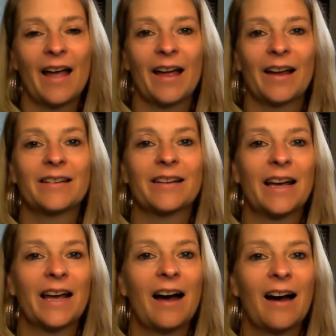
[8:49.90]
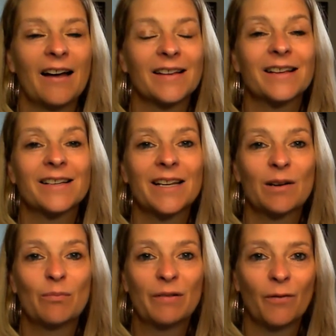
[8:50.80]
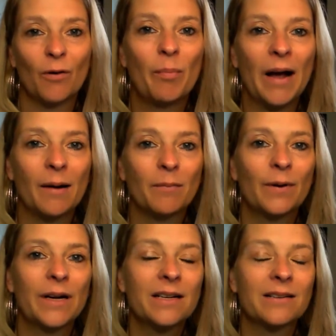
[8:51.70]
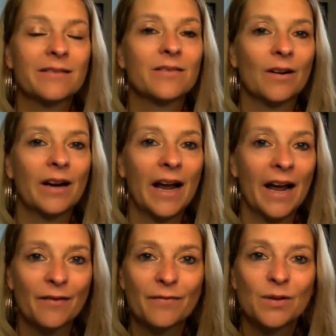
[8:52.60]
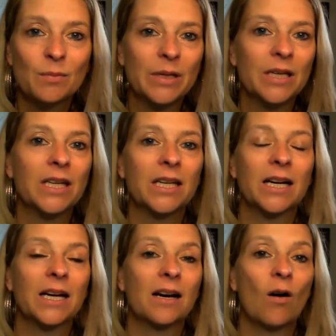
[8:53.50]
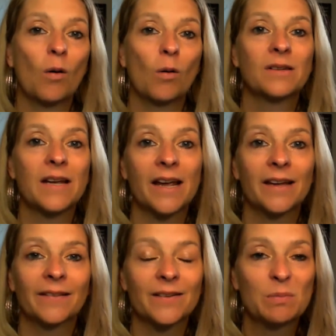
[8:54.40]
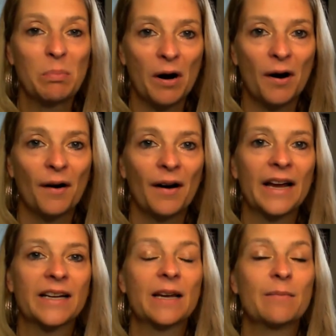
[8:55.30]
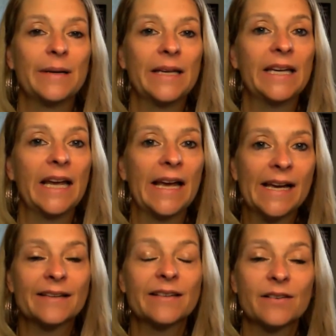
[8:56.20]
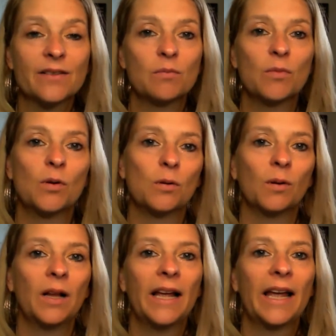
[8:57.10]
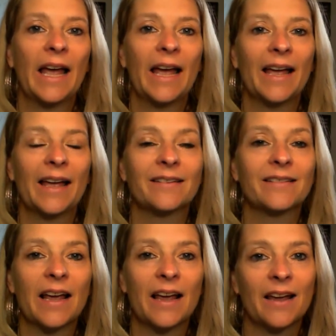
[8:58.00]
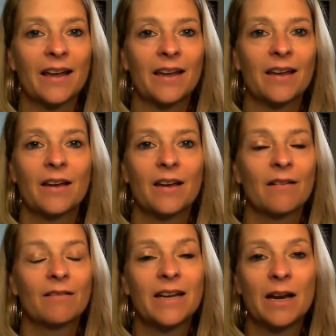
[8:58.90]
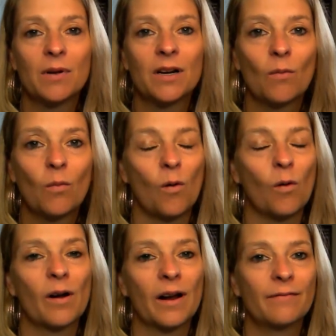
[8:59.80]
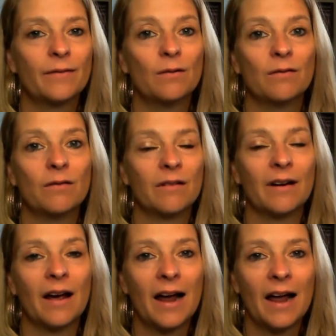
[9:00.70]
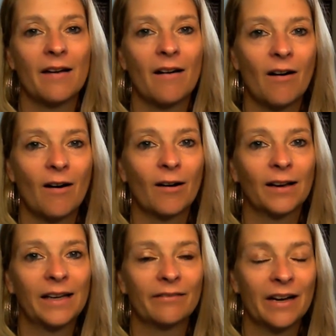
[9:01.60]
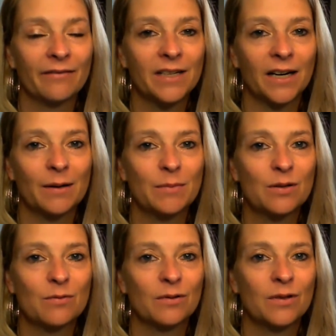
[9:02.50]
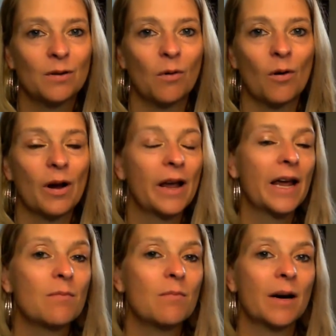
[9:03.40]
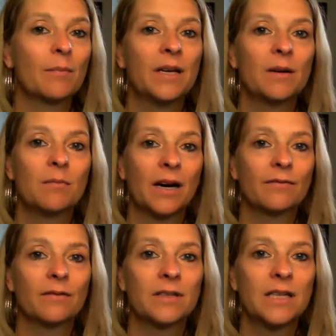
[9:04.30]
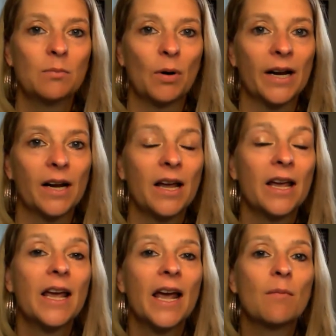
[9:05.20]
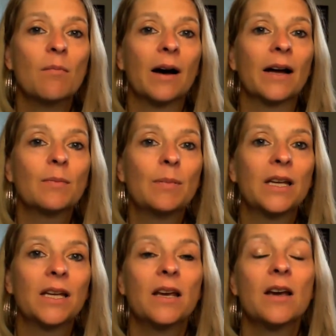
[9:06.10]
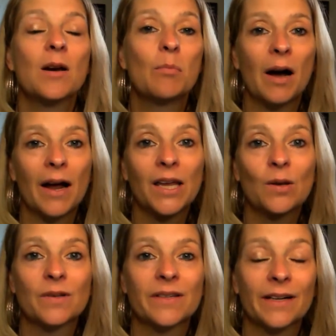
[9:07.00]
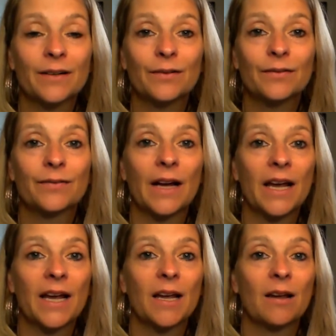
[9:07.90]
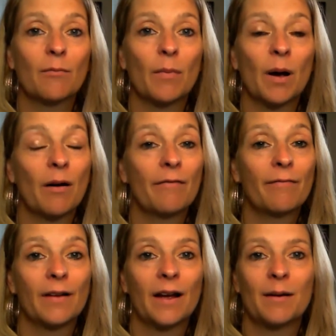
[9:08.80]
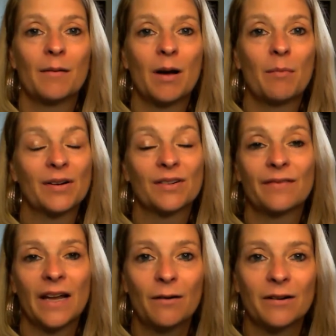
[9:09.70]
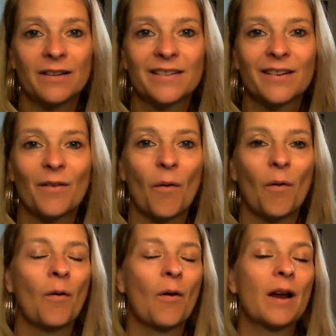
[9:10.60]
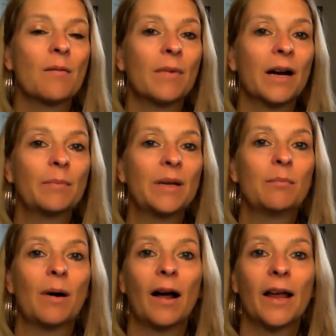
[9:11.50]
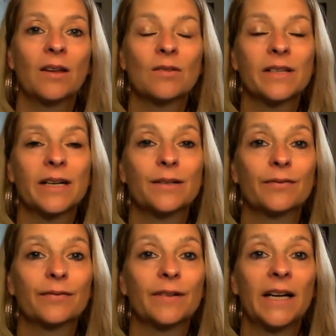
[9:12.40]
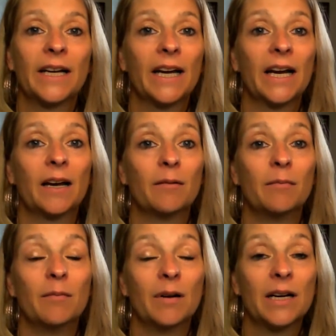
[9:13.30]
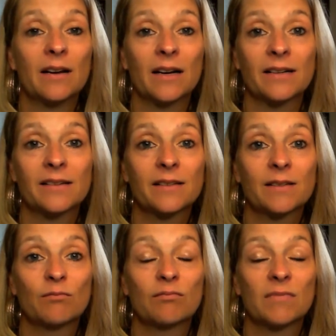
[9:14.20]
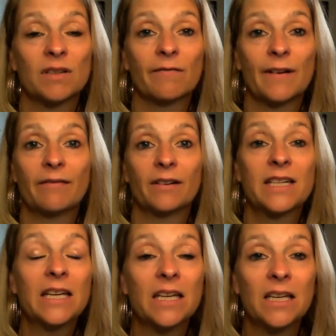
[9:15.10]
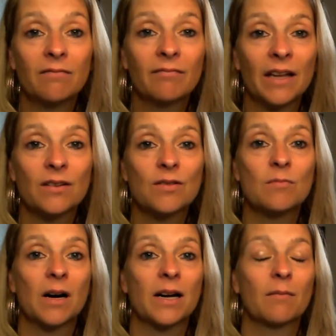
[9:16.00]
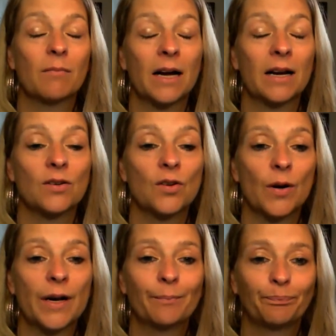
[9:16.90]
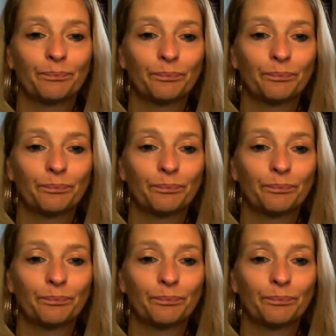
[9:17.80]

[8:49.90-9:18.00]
And as I said before, pampering does not have to be a whole day at the spa. It can be as small as a 10-minute walk if you hardly ever have time to walk. It might be a mindful tea break. It might be buying yourself a bunch of flowers, or it might be buying yourself a nice flavored tea that you might enjoy.